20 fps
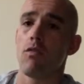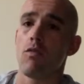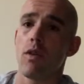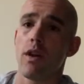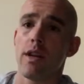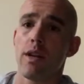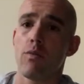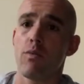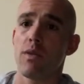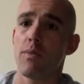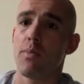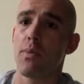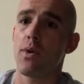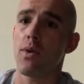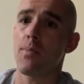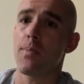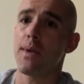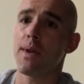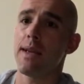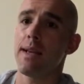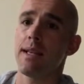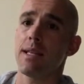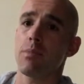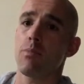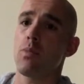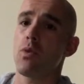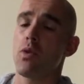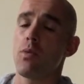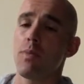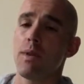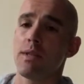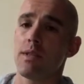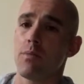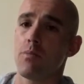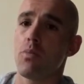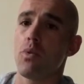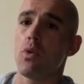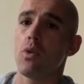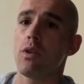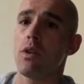running with burpees, burpees
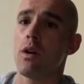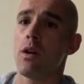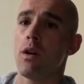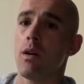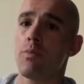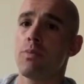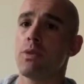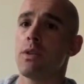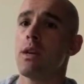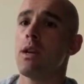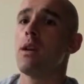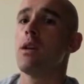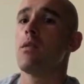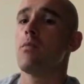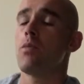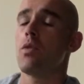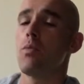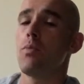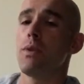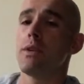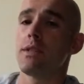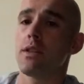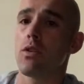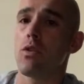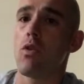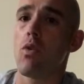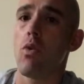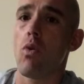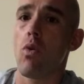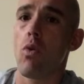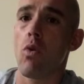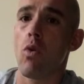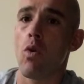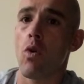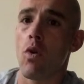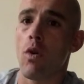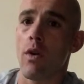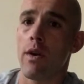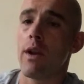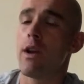and pull-ups, burpees and
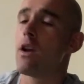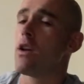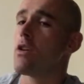core,